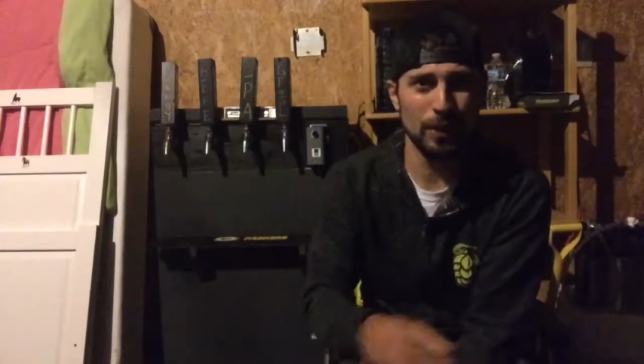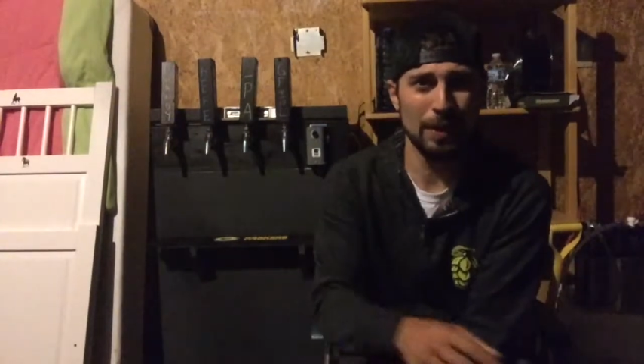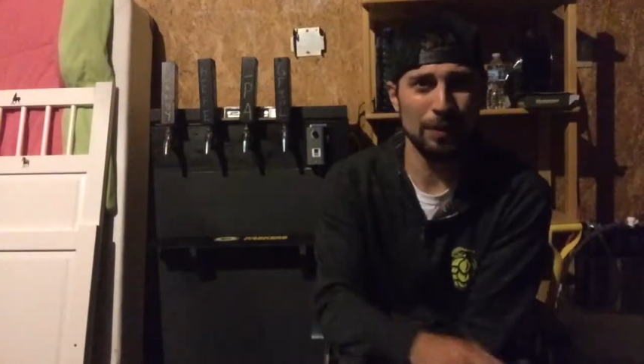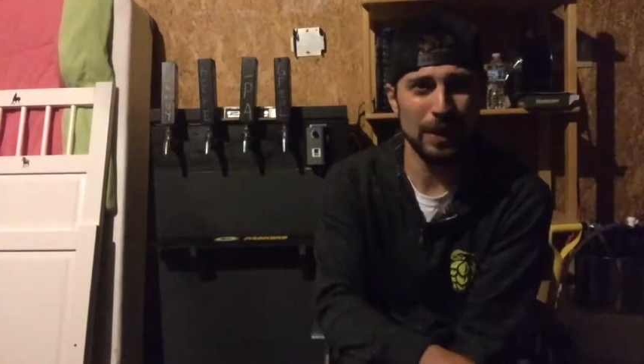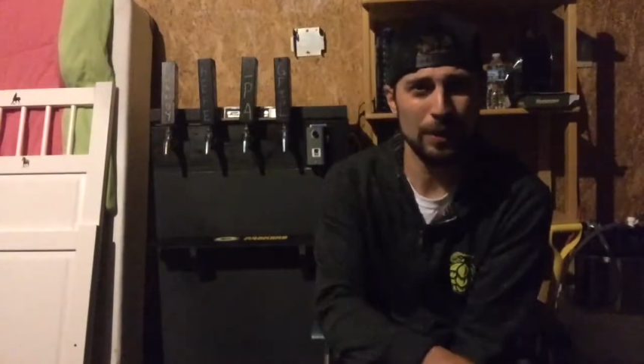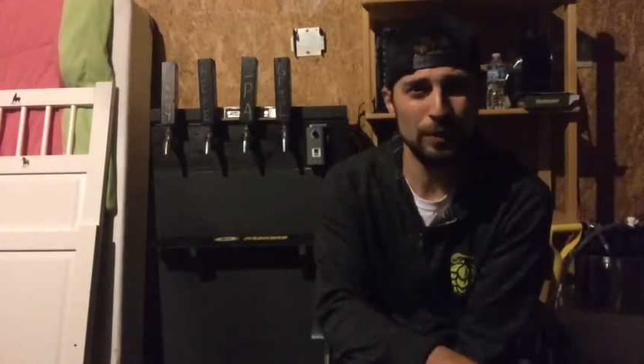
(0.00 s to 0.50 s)

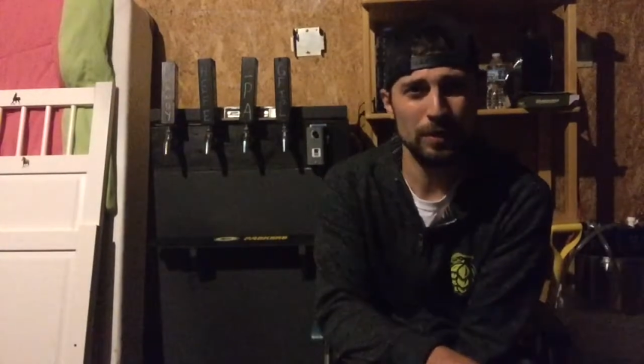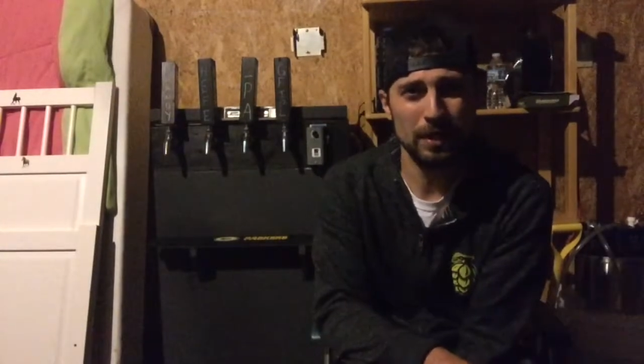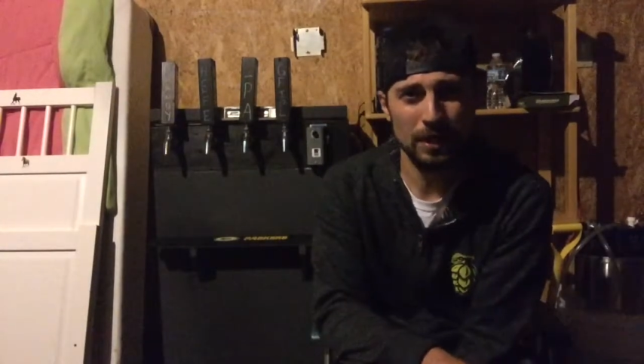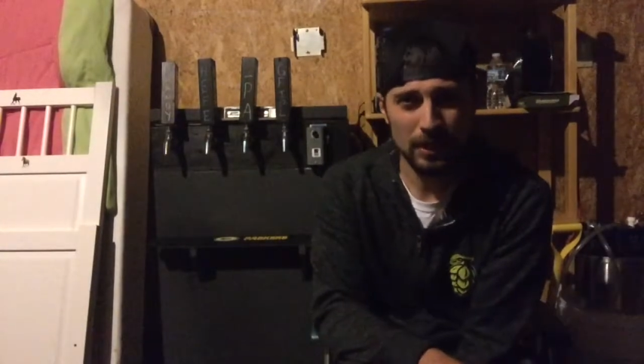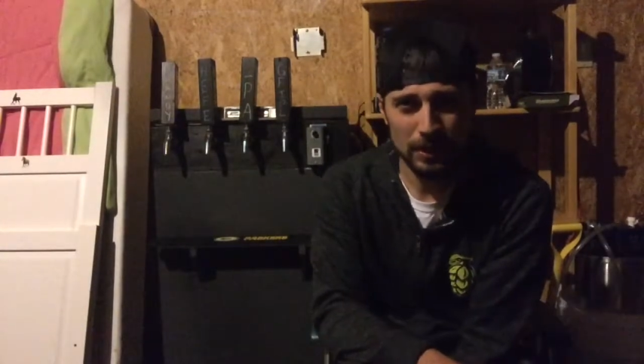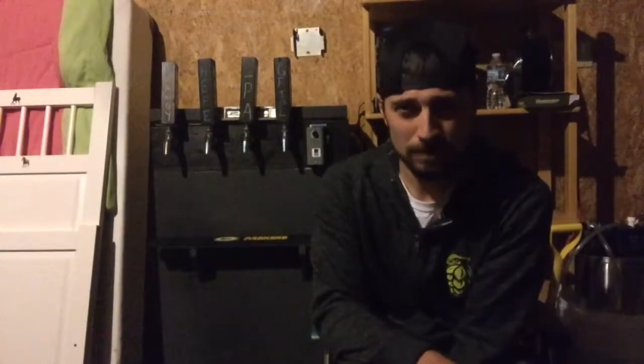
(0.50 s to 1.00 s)
round out
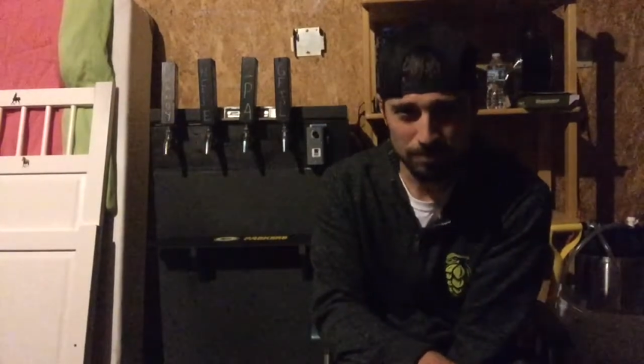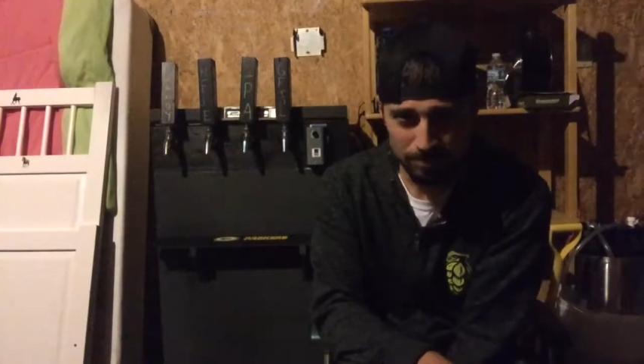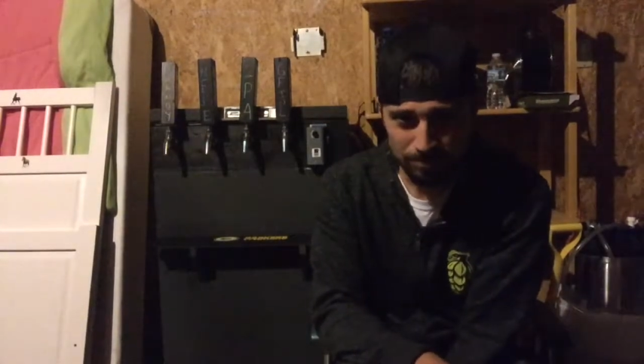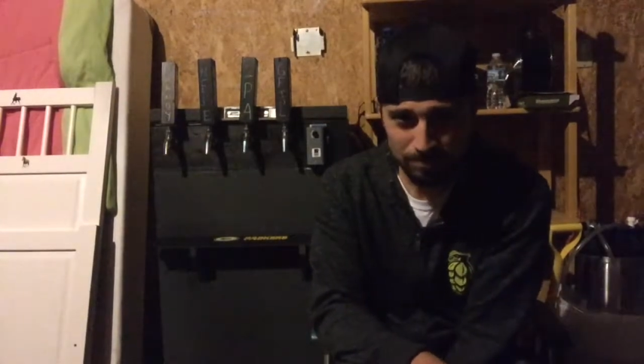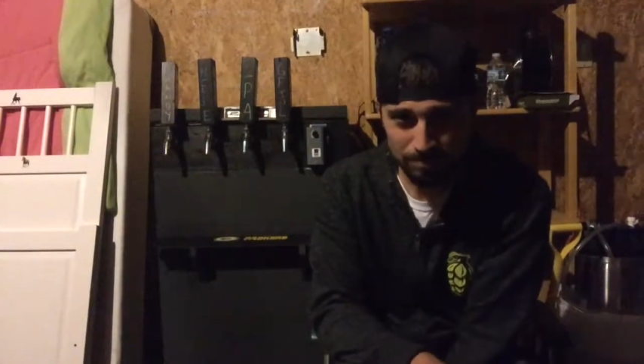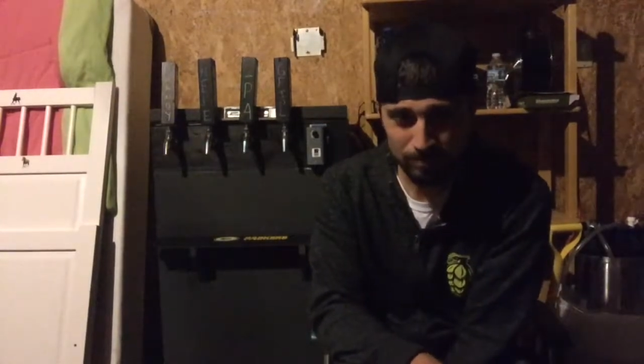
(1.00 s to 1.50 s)

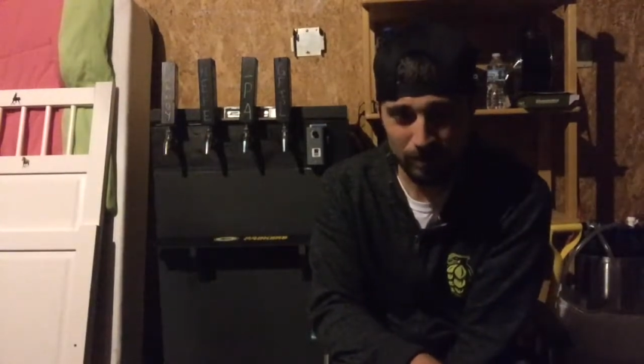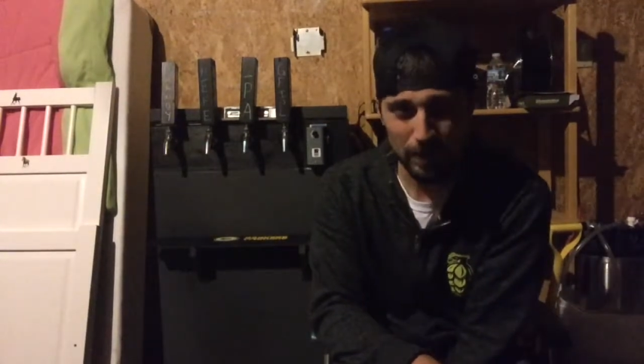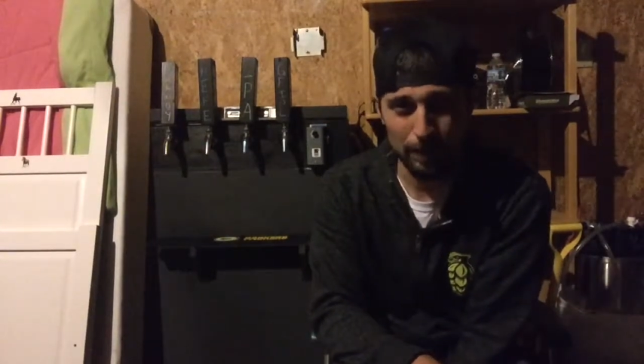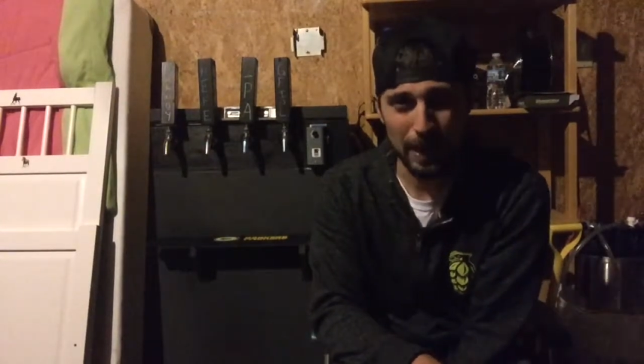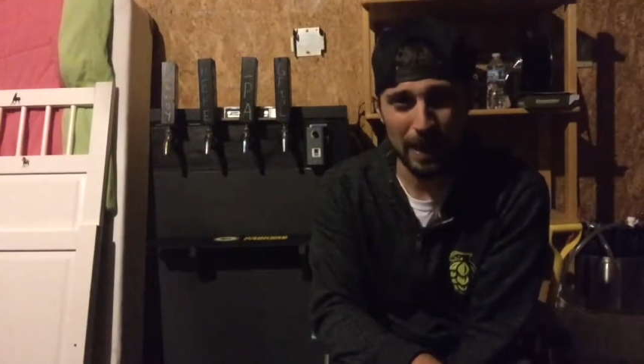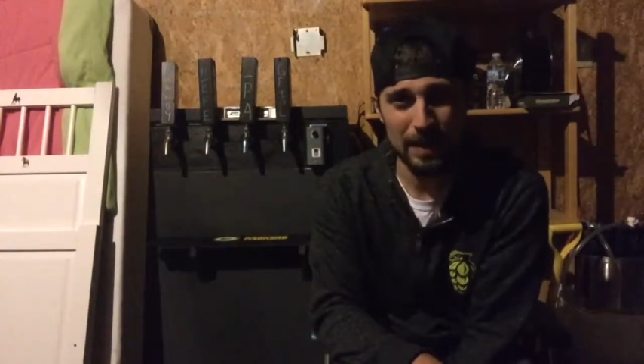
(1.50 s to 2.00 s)

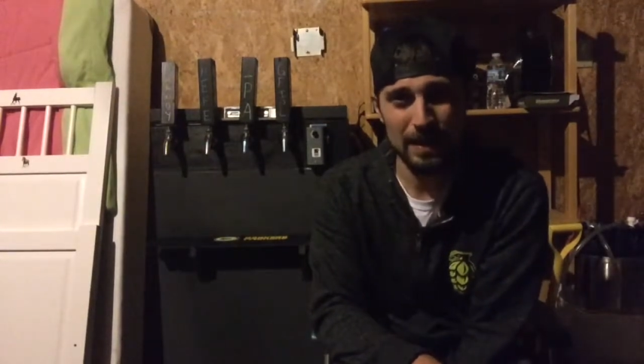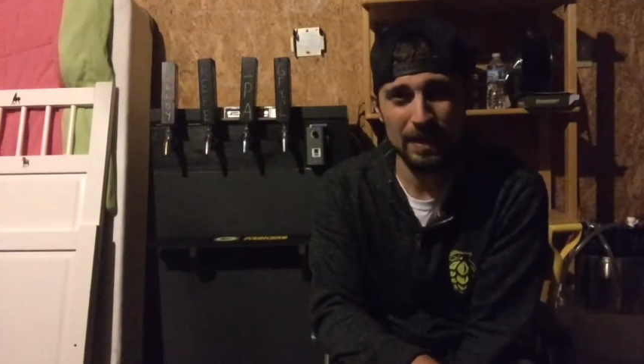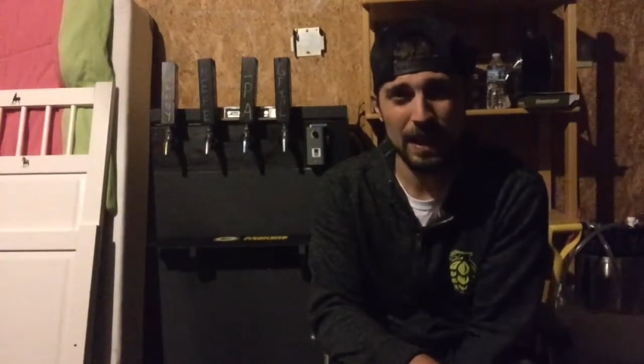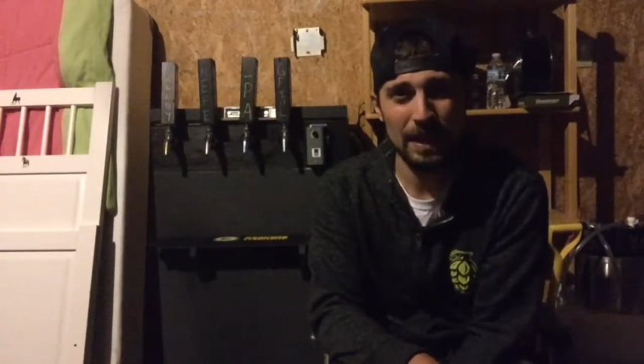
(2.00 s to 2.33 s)
the body,